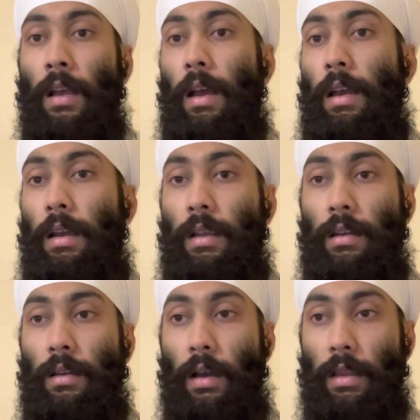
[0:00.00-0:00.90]

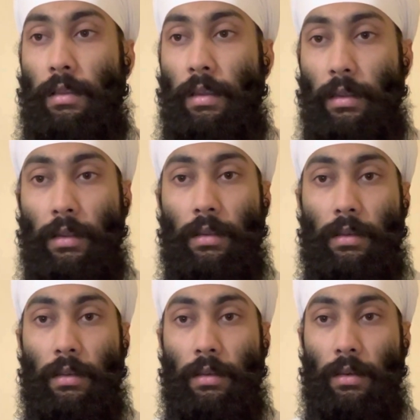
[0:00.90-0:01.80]
And I think
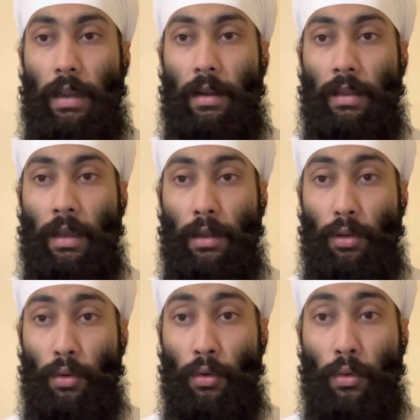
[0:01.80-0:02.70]
that the
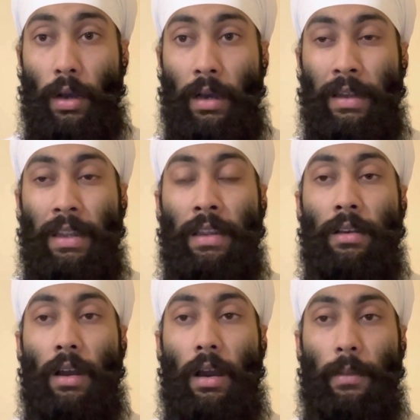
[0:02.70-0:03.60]
lowering
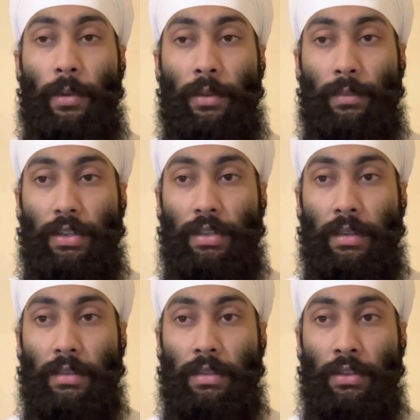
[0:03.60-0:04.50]
carbon
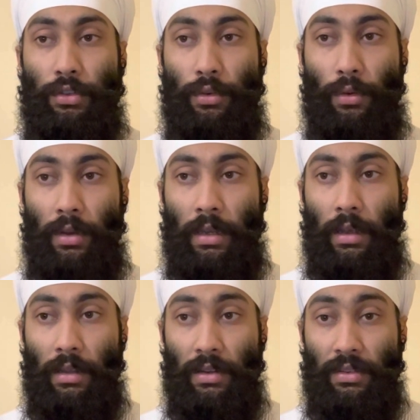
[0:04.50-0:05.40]
emissions, ensuring
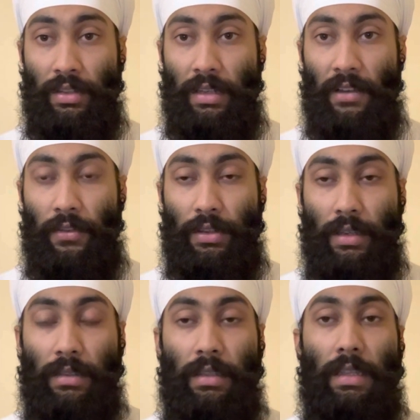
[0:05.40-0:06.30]
energy
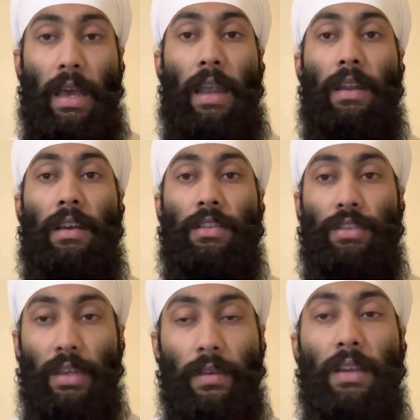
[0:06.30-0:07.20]
efficiency, and
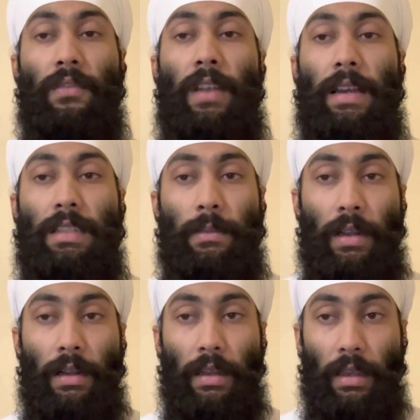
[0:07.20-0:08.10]
achieving
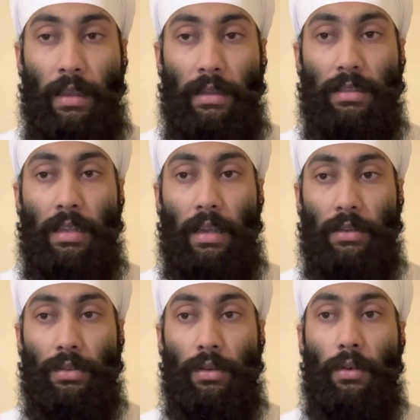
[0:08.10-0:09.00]
flexibility in the
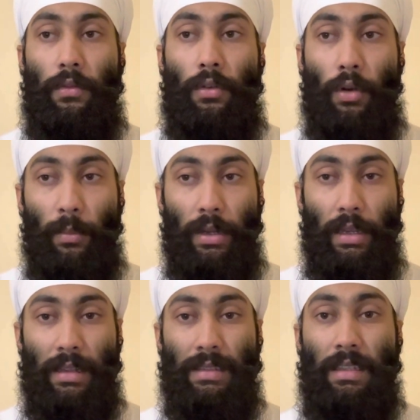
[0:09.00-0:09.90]
selection of raw
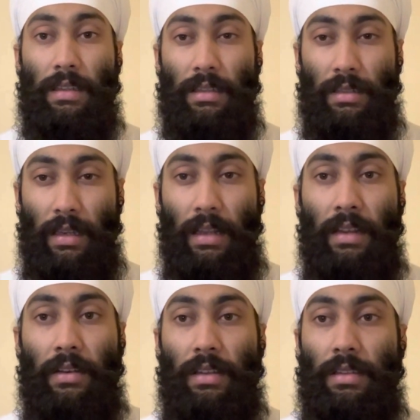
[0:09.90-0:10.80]
materials in the steel
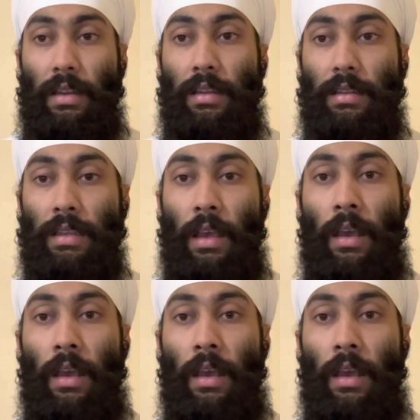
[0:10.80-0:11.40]
industries.